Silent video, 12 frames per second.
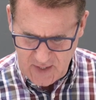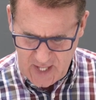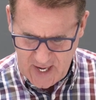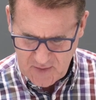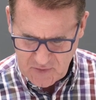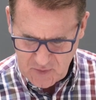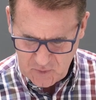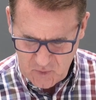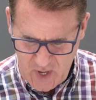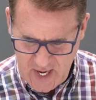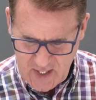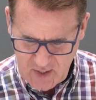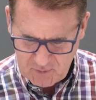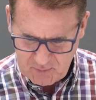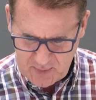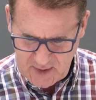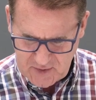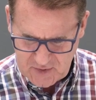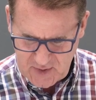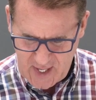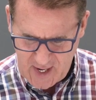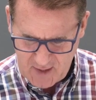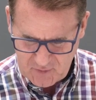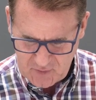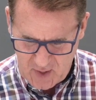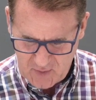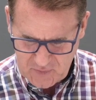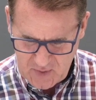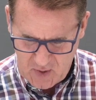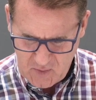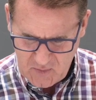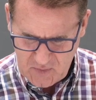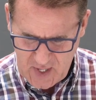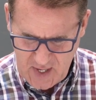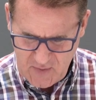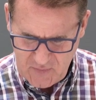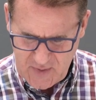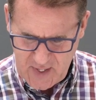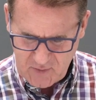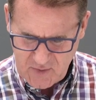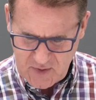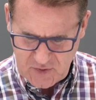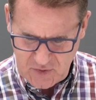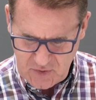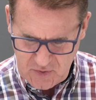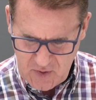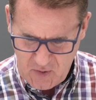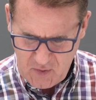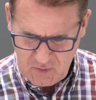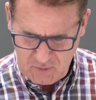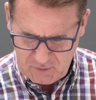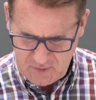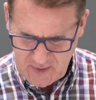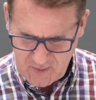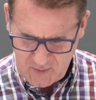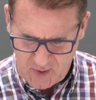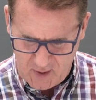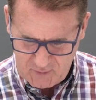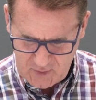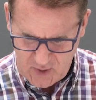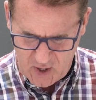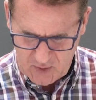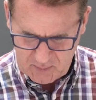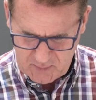and the way of peace they have not known. There is no fear of God